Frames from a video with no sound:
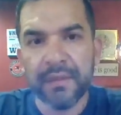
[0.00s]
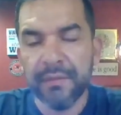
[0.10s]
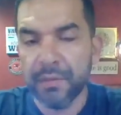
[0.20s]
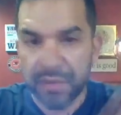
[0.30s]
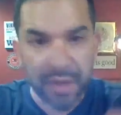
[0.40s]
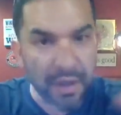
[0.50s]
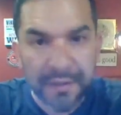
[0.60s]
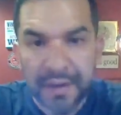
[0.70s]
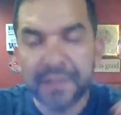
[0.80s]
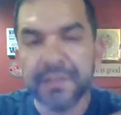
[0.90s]
There's
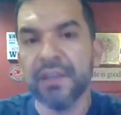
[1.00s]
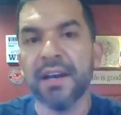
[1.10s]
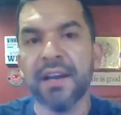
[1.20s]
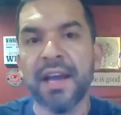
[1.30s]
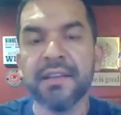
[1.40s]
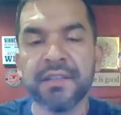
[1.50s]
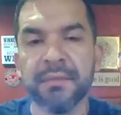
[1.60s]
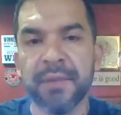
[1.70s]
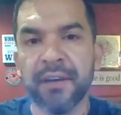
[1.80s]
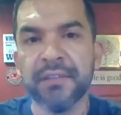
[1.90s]
nothing else that you got to ask
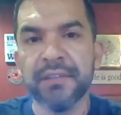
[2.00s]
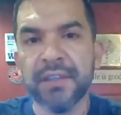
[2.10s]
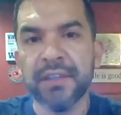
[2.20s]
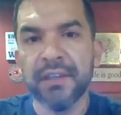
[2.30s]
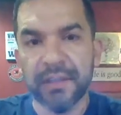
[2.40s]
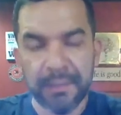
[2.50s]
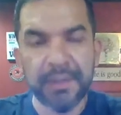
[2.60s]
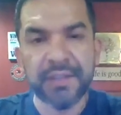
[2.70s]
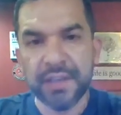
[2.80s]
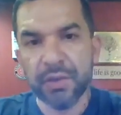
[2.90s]
about. Let me
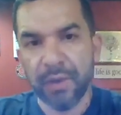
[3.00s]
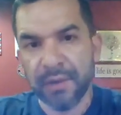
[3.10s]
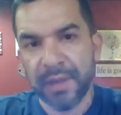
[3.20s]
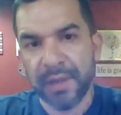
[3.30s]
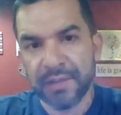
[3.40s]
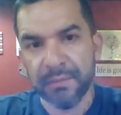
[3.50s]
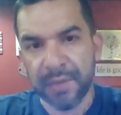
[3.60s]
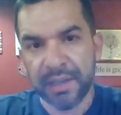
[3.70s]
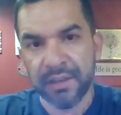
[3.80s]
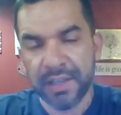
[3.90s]
teach you how to make some
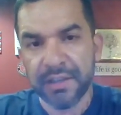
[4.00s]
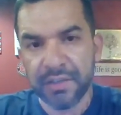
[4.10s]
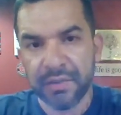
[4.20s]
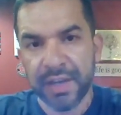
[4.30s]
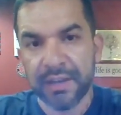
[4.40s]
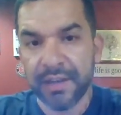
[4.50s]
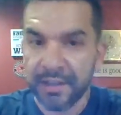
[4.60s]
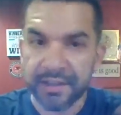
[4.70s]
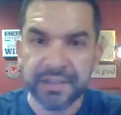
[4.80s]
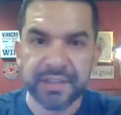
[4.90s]
money on the internet
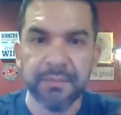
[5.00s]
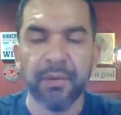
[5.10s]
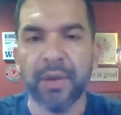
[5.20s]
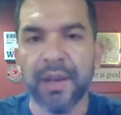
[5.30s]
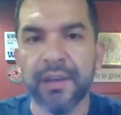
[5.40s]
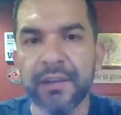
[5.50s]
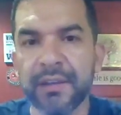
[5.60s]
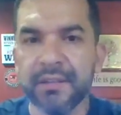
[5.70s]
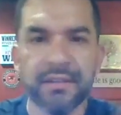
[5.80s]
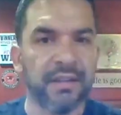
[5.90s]
in a simple way.
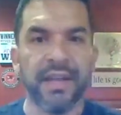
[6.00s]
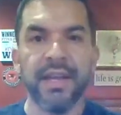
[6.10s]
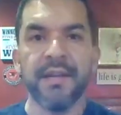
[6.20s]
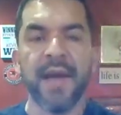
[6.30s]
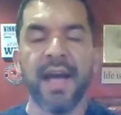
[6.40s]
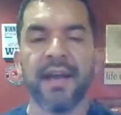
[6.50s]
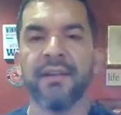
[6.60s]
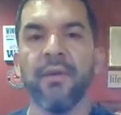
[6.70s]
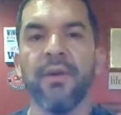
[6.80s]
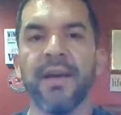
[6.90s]
Laid back,
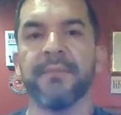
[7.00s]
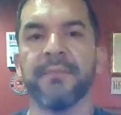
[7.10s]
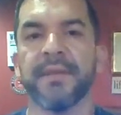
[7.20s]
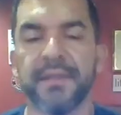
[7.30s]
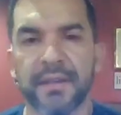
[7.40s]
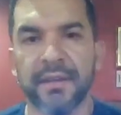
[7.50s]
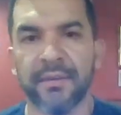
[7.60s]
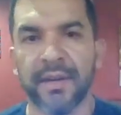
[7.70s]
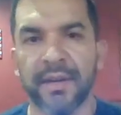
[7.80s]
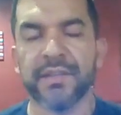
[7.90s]
no hype,
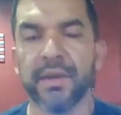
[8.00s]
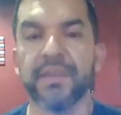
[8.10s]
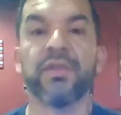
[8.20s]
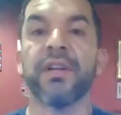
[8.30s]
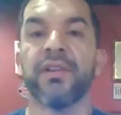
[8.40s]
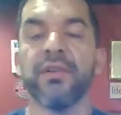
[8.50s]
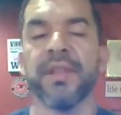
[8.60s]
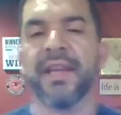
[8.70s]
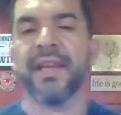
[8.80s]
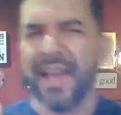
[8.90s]
right? So I started doing
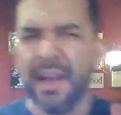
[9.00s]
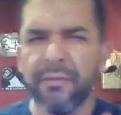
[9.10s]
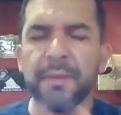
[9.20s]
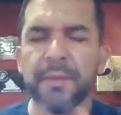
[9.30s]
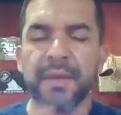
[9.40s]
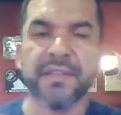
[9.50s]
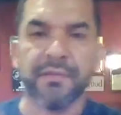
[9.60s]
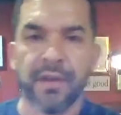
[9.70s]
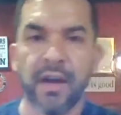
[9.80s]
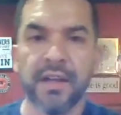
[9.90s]
that. Every piece
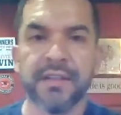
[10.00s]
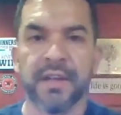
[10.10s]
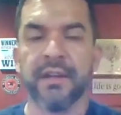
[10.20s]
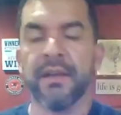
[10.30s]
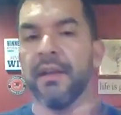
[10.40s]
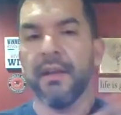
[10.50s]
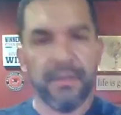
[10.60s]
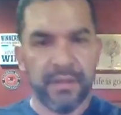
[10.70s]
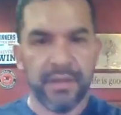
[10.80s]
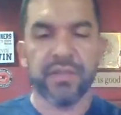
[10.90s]
of content,
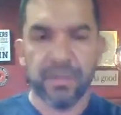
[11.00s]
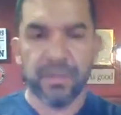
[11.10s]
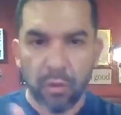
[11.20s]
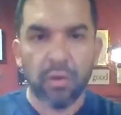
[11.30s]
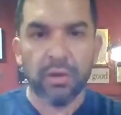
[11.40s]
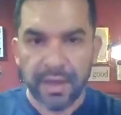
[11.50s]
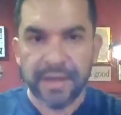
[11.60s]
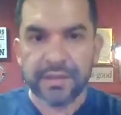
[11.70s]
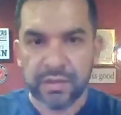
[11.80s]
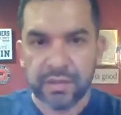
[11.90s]
here's the moral of
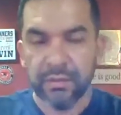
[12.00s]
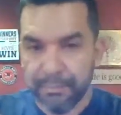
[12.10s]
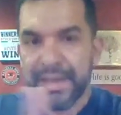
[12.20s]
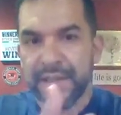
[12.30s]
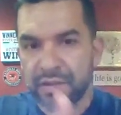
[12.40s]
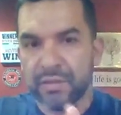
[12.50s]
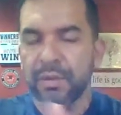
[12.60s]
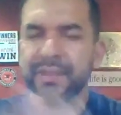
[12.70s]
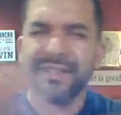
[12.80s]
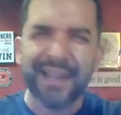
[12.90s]
that mini
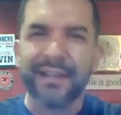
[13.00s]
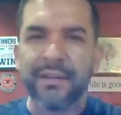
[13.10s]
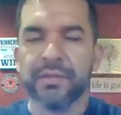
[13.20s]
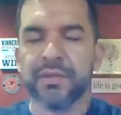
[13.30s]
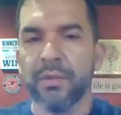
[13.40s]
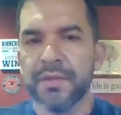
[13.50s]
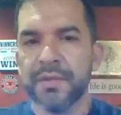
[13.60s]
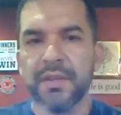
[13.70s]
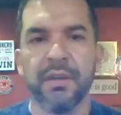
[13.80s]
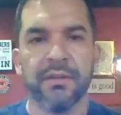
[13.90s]
story. There's a lot of little stories
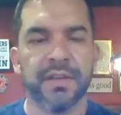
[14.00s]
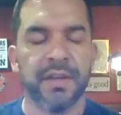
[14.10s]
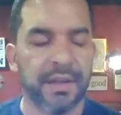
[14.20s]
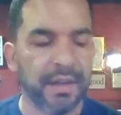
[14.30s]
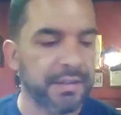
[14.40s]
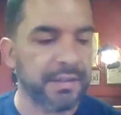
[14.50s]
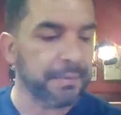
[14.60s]
in here tonight, guys.